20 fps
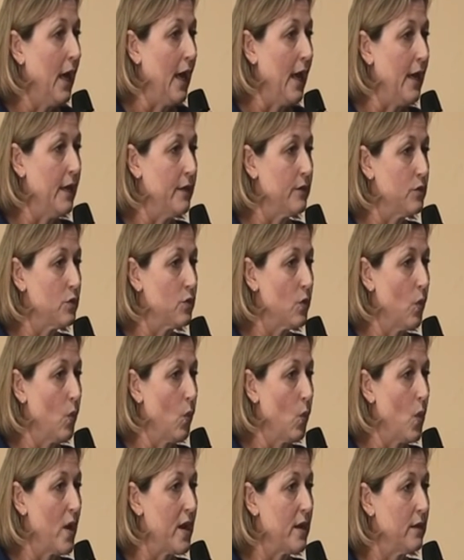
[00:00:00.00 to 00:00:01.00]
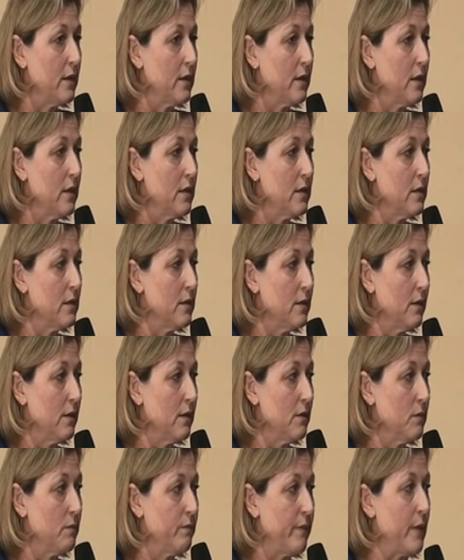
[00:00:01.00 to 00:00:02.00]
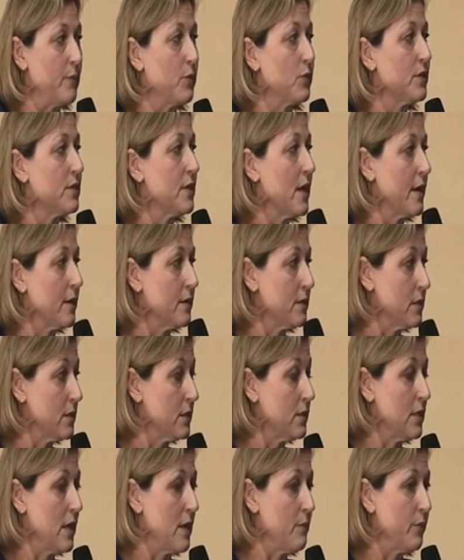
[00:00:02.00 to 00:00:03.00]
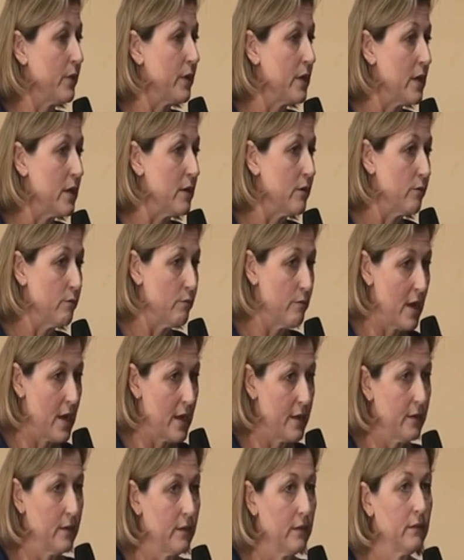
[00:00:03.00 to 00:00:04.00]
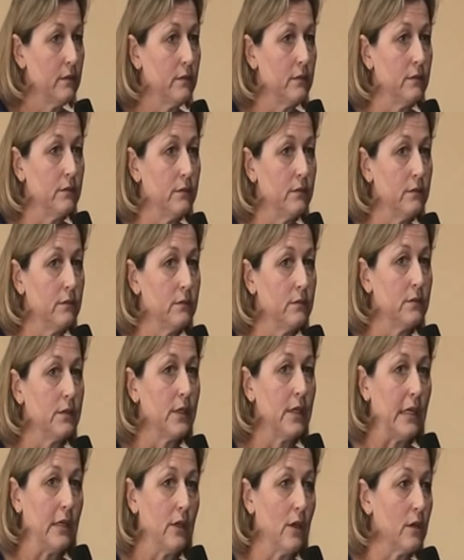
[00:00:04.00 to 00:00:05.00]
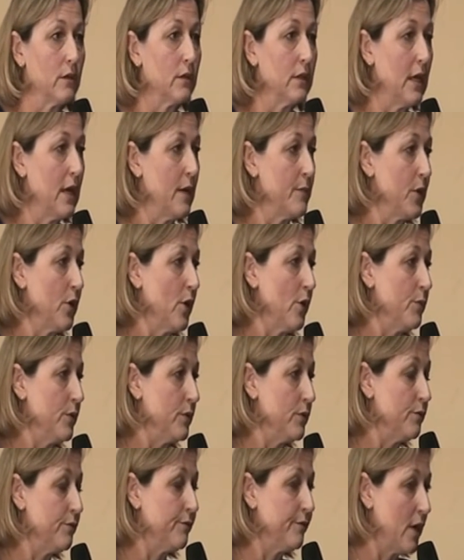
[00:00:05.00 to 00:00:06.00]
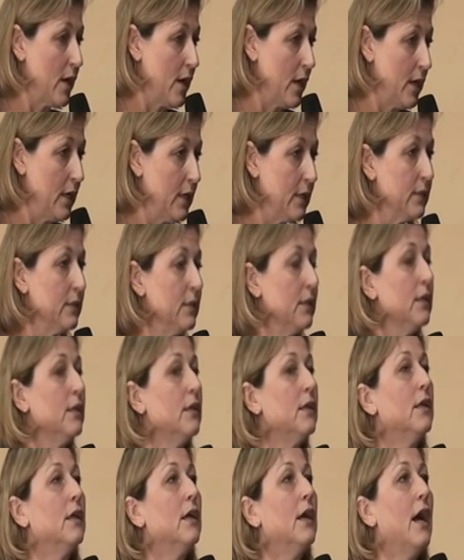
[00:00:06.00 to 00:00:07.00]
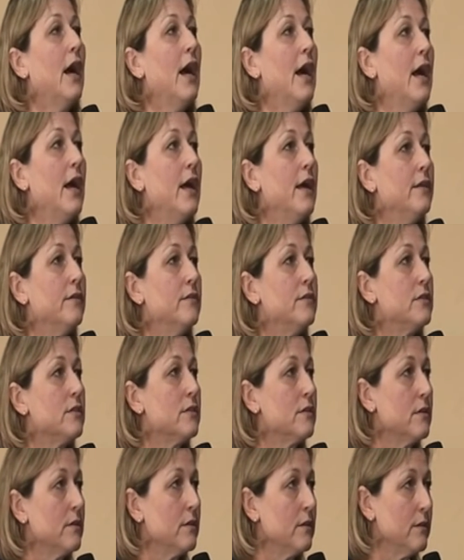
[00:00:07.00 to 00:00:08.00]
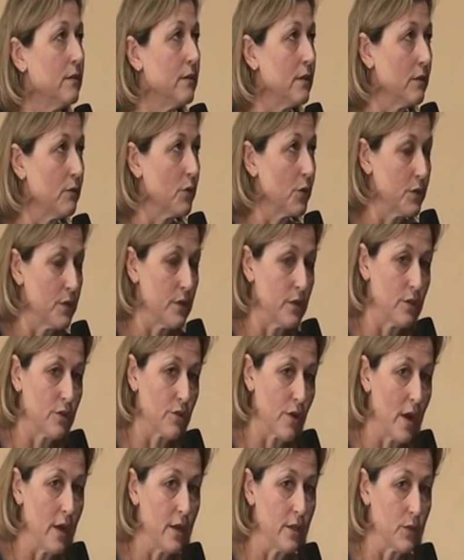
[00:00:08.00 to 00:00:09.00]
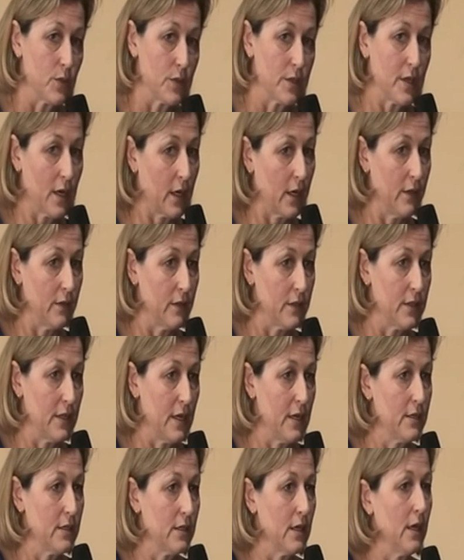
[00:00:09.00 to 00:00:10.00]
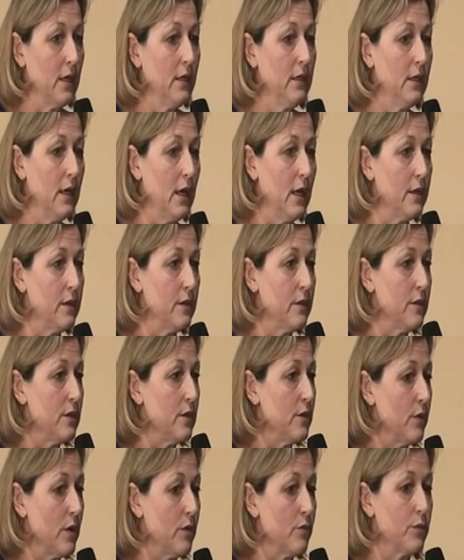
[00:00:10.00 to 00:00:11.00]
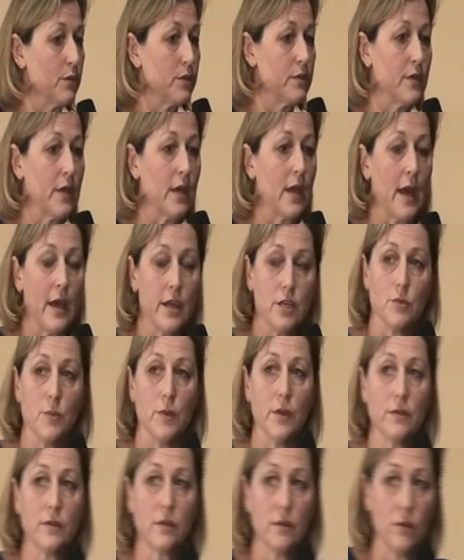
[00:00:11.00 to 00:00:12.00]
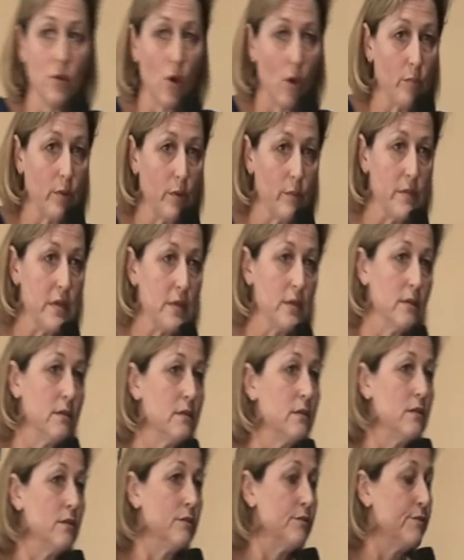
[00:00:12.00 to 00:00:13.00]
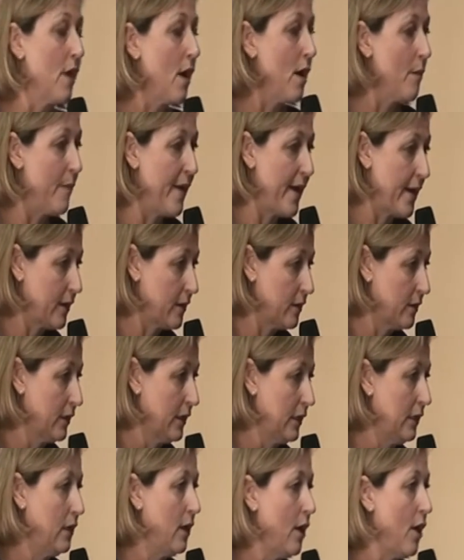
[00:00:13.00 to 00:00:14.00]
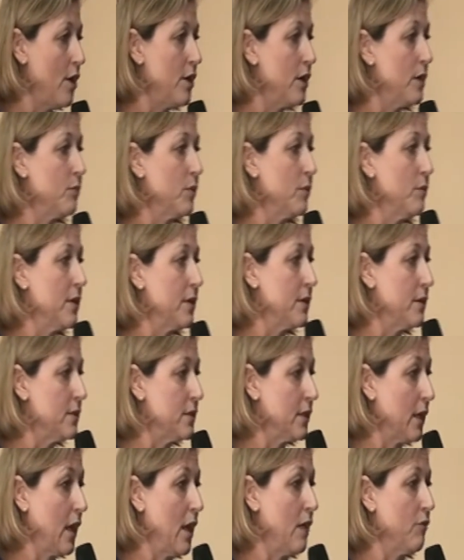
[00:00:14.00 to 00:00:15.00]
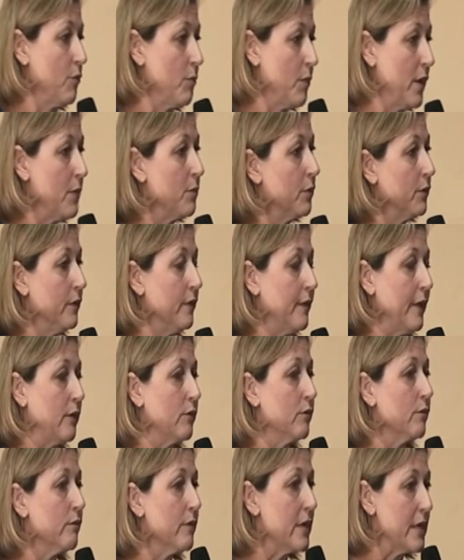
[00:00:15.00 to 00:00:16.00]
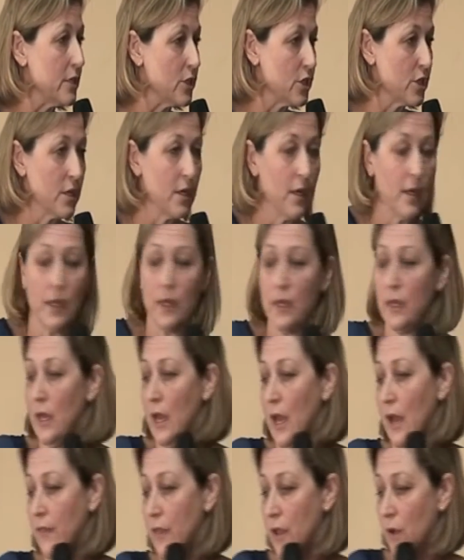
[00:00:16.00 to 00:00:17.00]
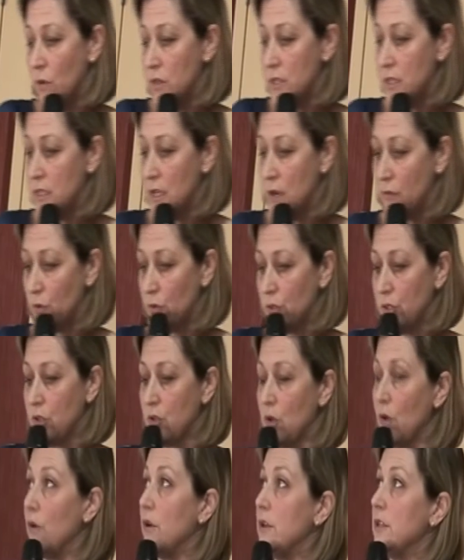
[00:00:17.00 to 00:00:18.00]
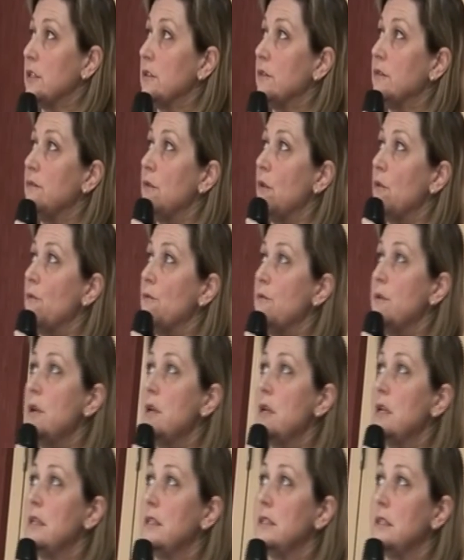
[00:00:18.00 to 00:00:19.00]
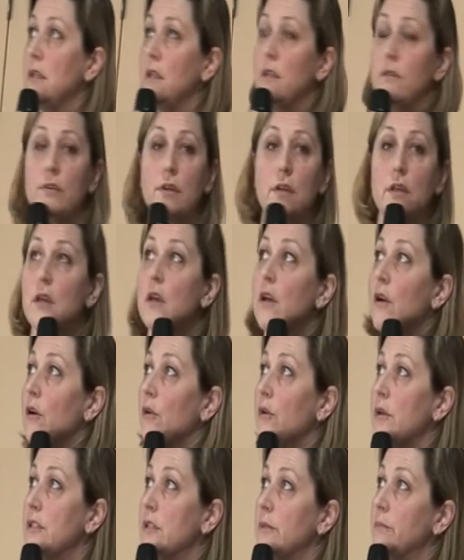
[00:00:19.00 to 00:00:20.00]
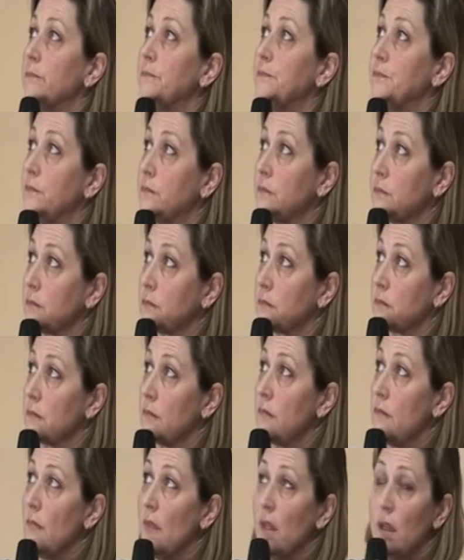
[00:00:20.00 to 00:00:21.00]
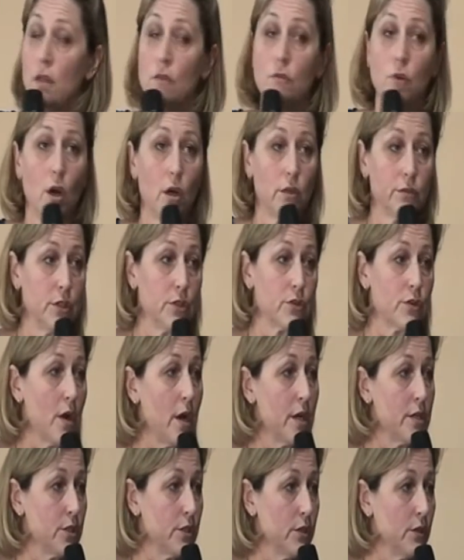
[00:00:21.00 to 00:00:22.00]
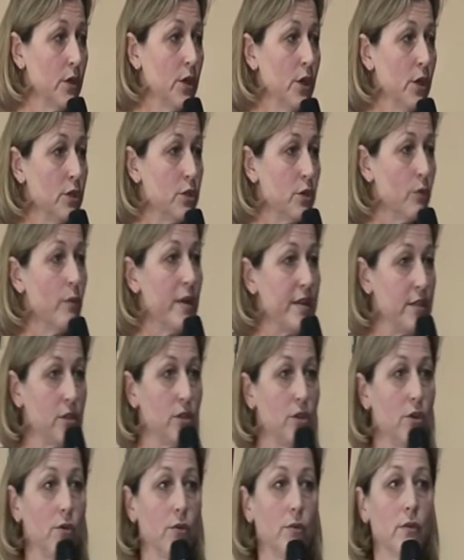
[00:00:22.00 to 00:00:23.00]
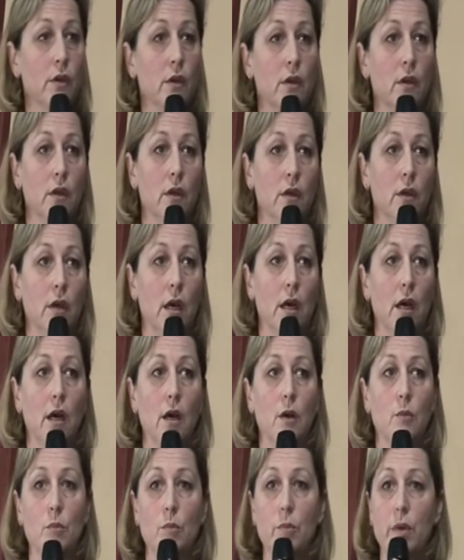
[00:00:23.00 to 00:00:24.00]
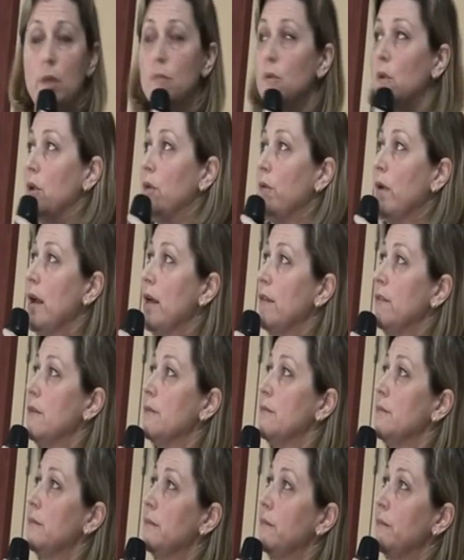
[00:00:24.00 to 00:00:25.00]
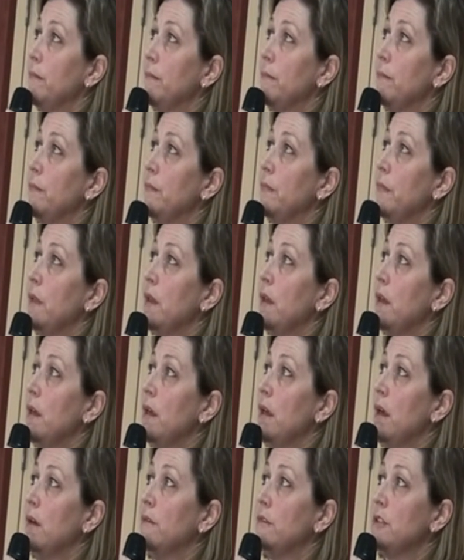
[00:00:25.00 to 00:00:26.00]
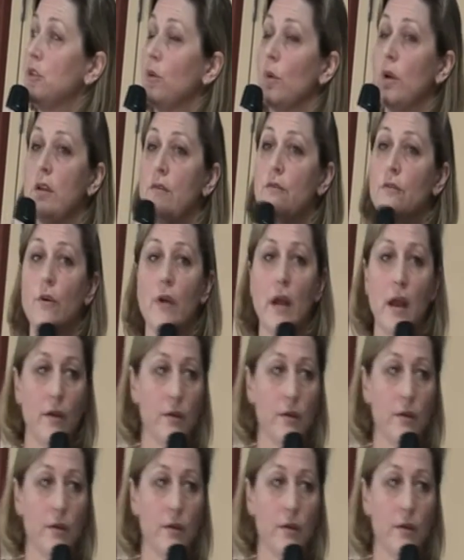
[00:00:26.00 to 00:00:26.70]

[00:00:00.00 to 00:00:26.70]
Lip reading: And when people started to stampede and run, the local army opened fire, and of course the Australians were stuck in the centre under the UN rules of engagement, not permitted to fire back, only permitted to care for people that they could reach. And there were several stories of really significant heroism involved in trying to rescue people around them. And for 24